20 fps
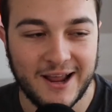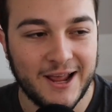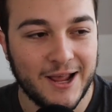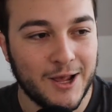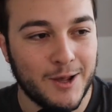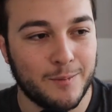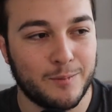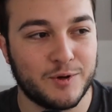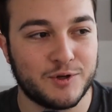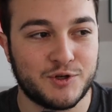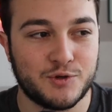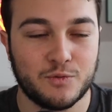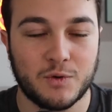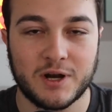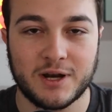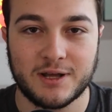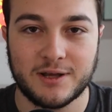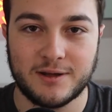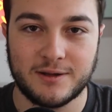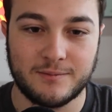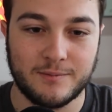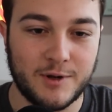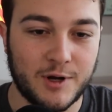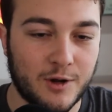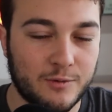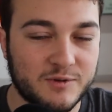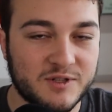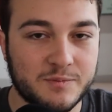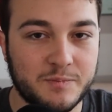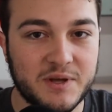But you want to,
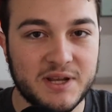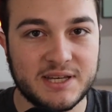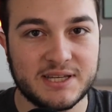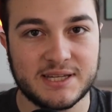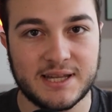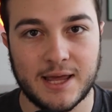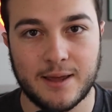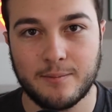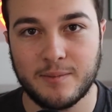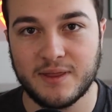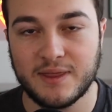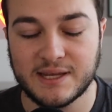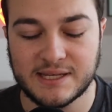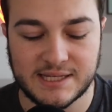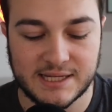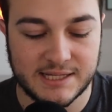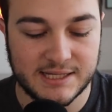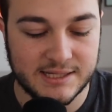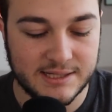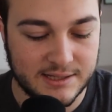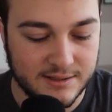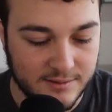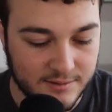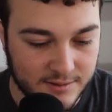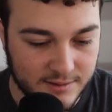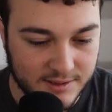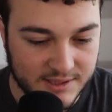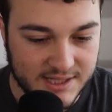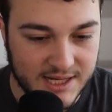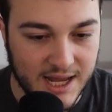speak to them, and this is
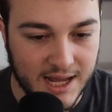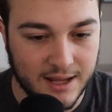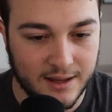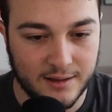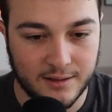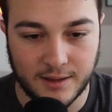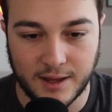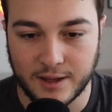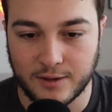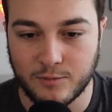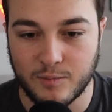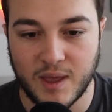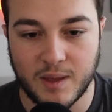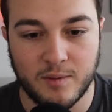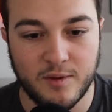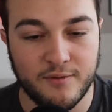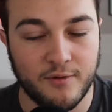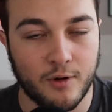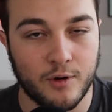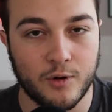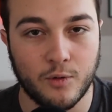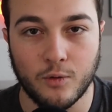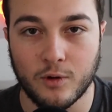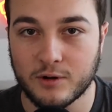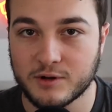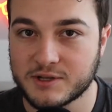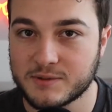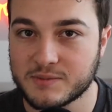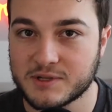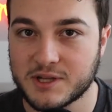saying like maybe you've already ordered
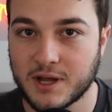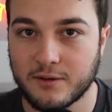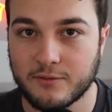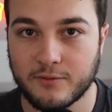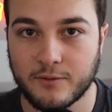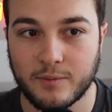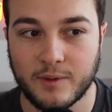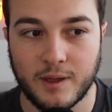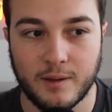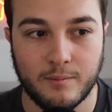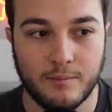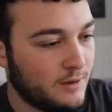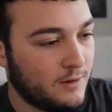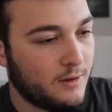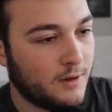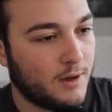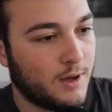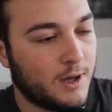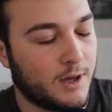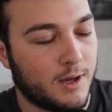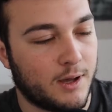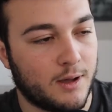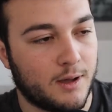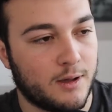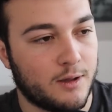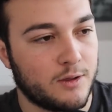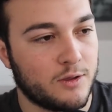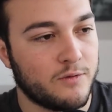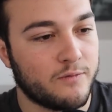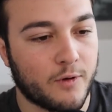some stuff from them.
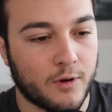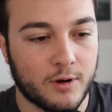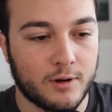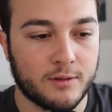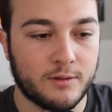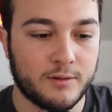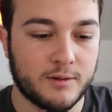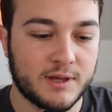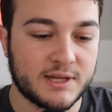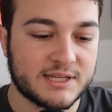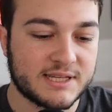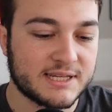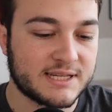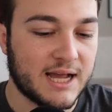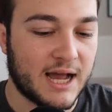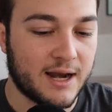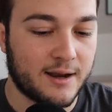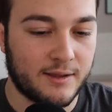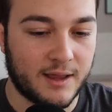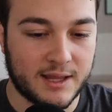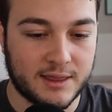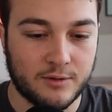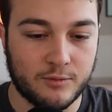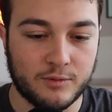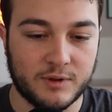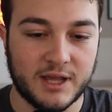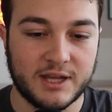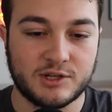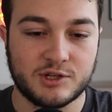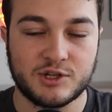This is kind of like the
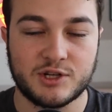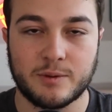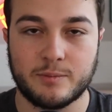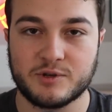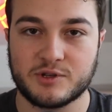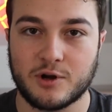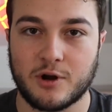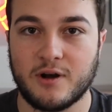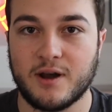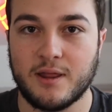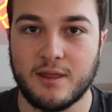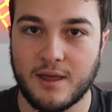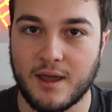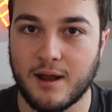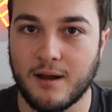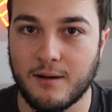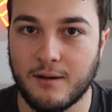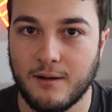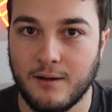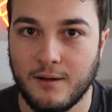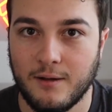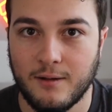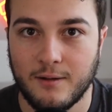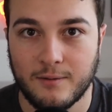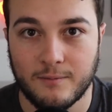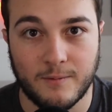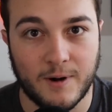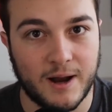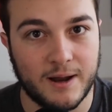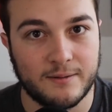relationship is already there,
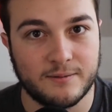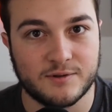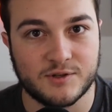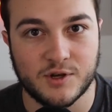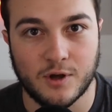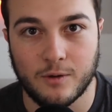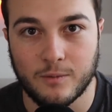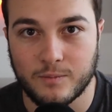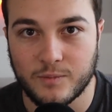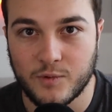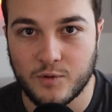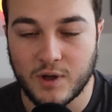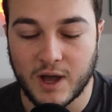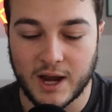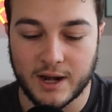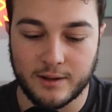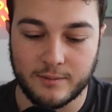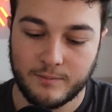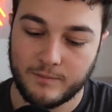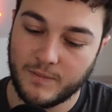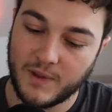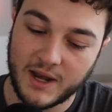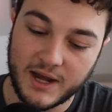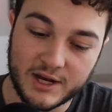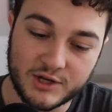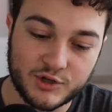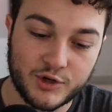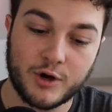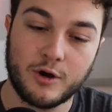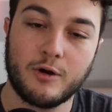right? So you got to
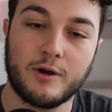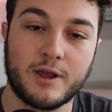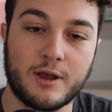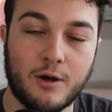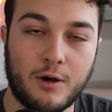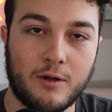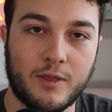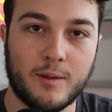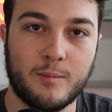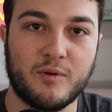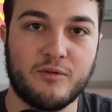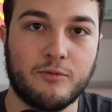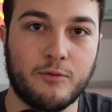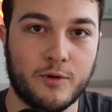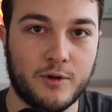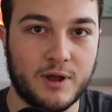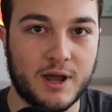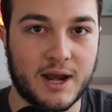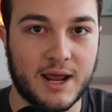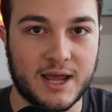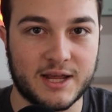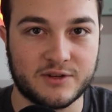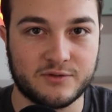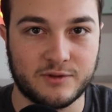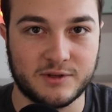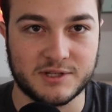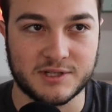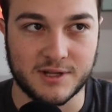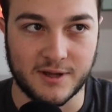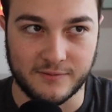initially already call them before you kind of ask for this
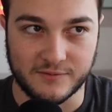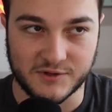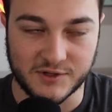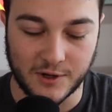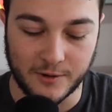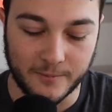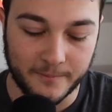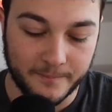stuff. So